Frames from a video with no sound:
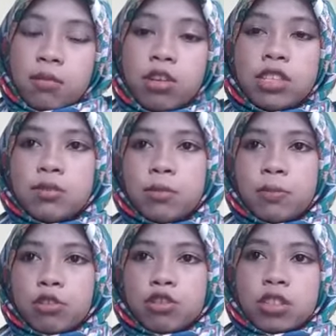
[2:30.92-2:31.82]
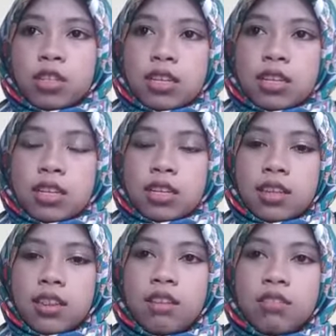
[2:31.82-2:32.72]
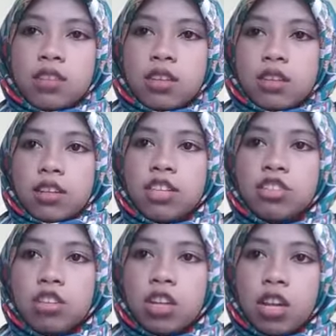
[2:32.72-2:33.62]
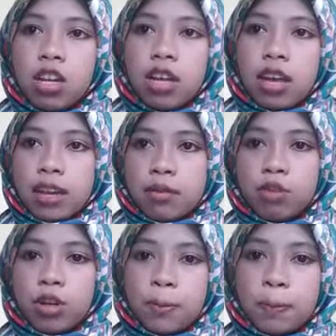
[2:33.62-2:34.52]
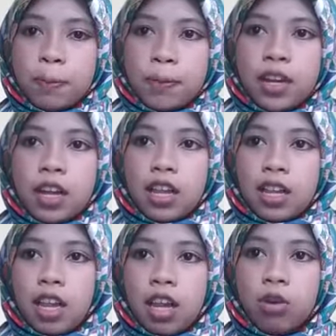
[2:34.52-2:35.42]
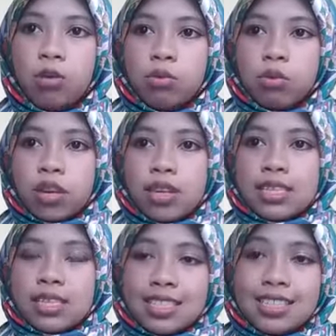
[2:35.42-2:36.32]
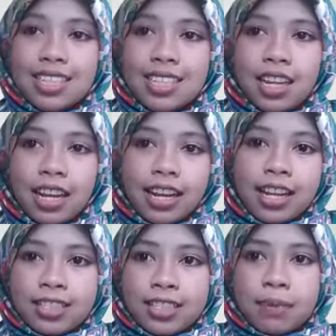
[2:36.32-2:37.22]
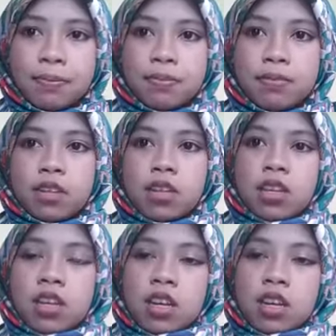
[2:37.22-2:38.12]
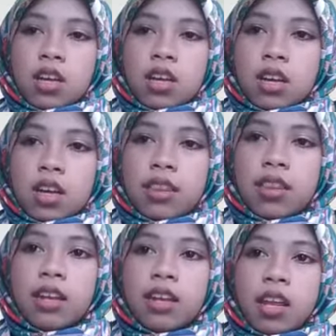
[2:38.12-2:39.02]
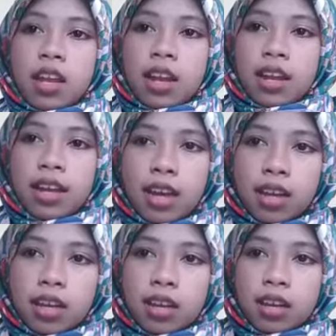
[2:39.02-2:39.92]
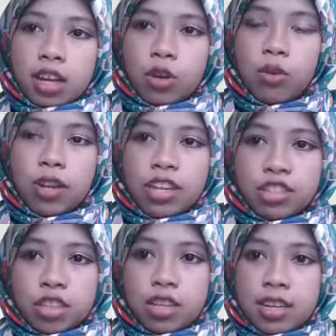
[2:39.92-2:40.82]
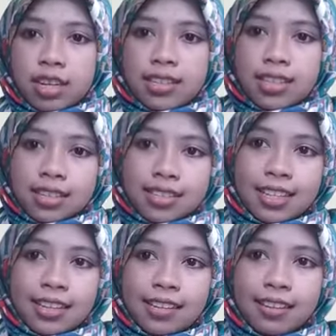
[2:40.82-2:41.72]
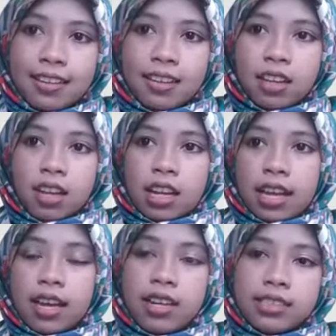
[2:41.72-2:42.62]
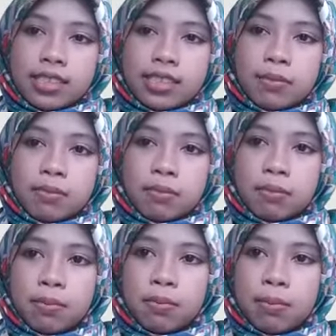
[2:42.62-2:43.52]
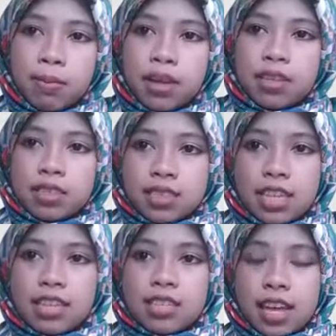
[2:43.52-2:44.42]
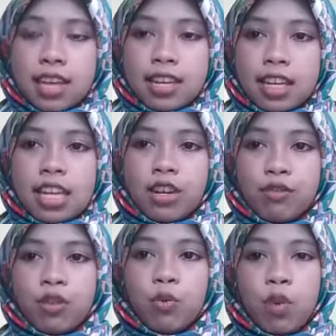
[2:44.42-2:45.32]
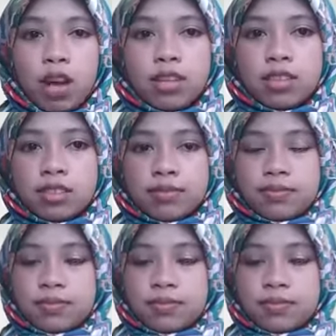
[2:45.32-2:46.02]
Monism approach, there's international and municipal law as a single legal system, and then legal regulation as a single legal system by states and individuals.